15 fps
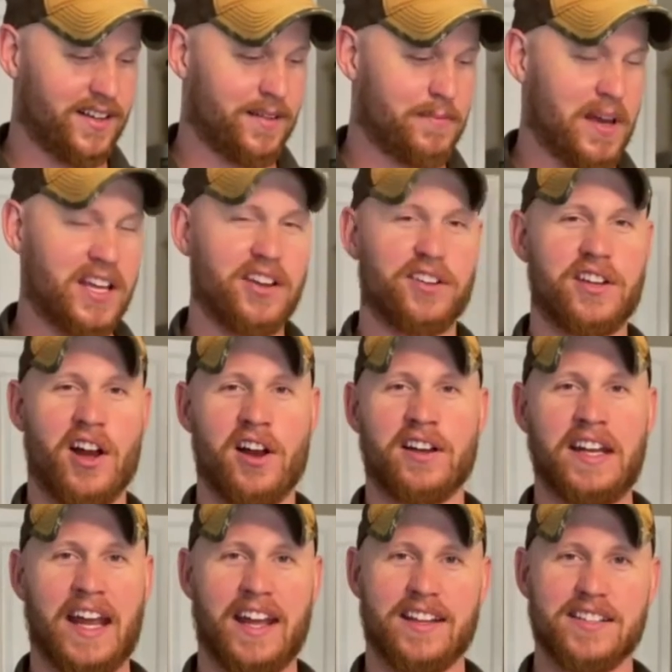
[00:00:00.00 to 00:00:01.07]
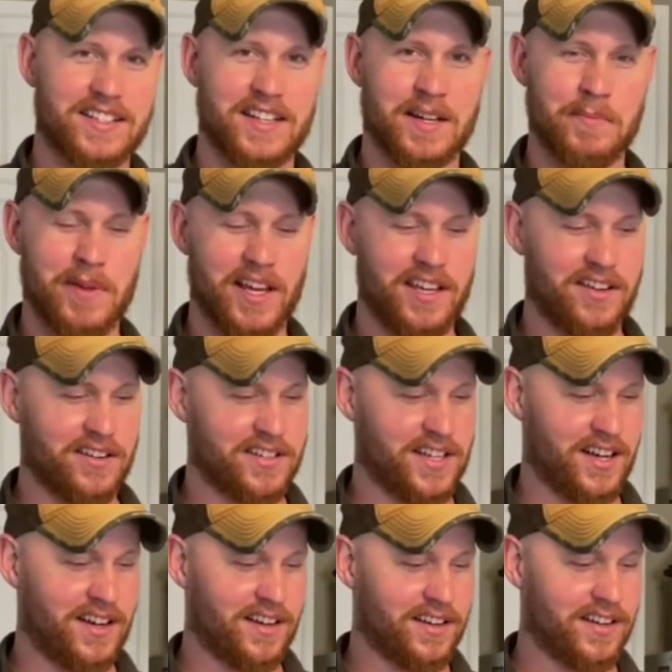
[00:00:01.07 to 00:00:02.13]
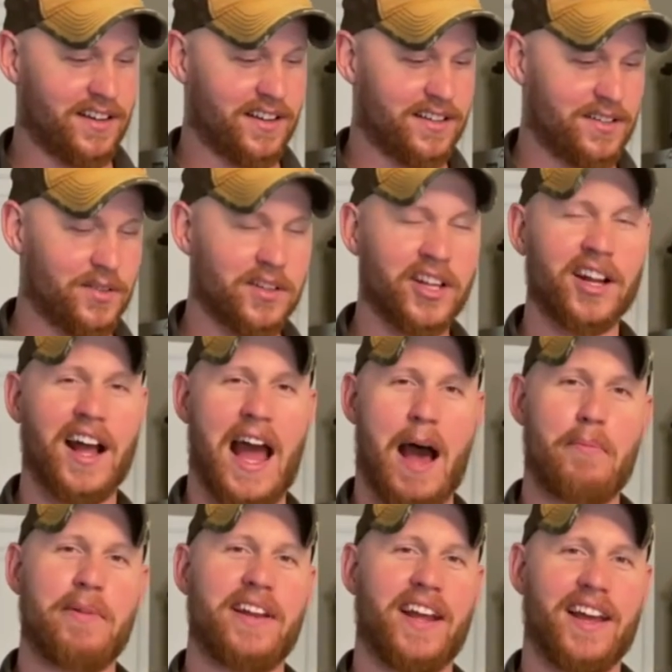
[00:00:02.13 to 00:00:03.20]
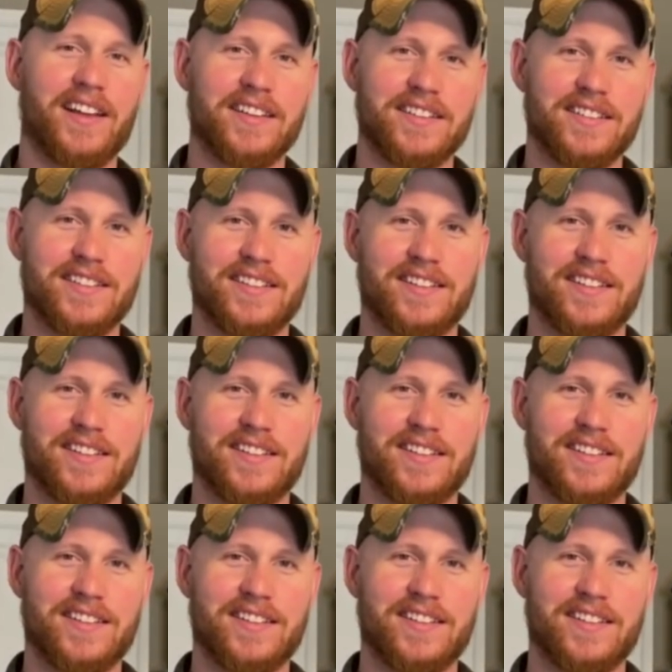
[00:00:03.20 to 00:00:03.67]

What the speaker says: make your tongue dance. It's gonna make your tongue do a little happy dance.